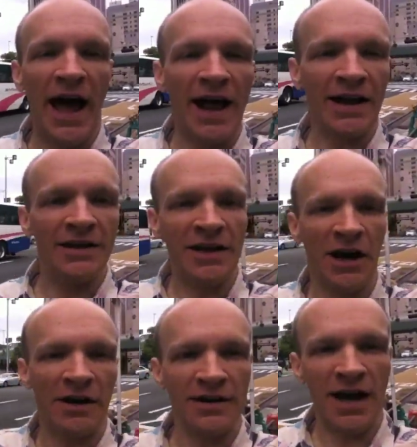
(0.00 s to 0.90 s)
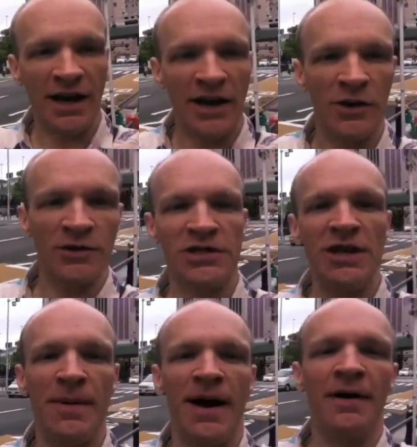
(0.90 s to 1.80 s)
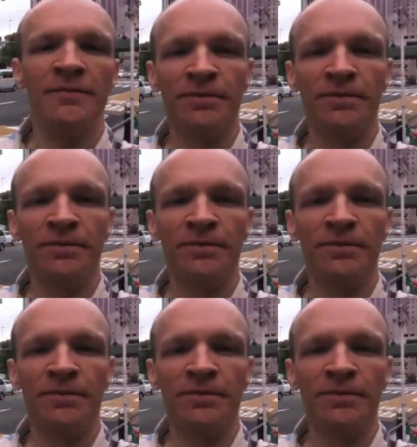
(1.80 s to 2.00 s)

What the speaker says: island called Nakanoshima.